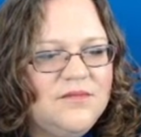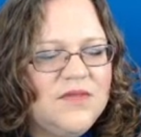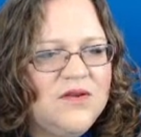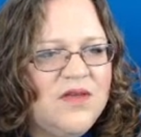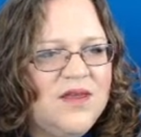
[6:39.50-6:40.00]

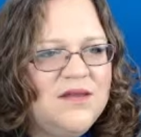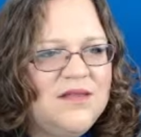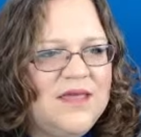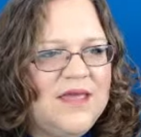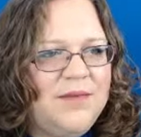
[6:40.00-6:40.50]
They're kind of
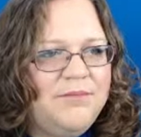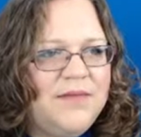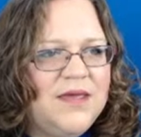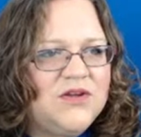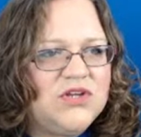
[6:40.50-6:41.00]
lame,
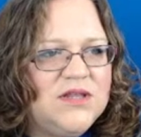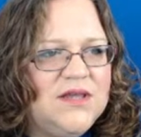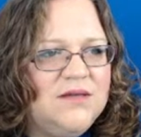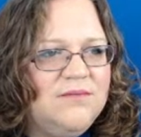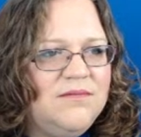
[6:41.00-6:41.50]

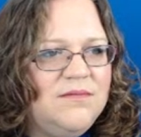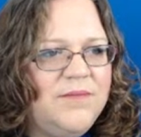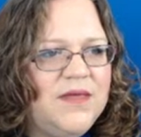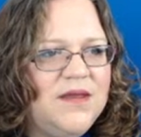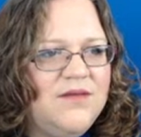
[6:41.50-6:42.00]
actually,
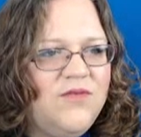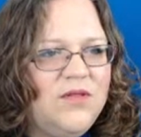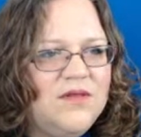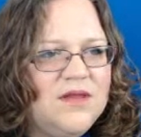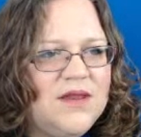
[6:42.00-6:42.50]
but if you
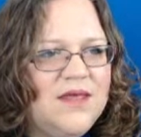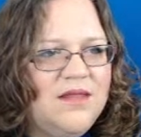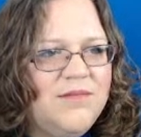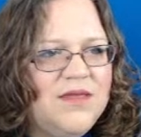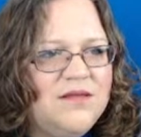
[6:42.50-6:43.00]
look in
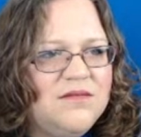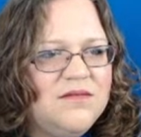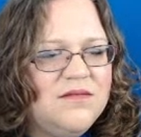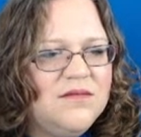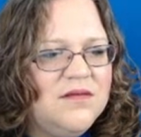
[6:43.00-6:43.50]

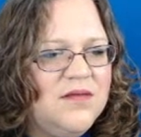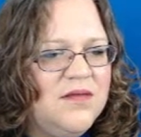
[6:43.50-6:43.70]
elements,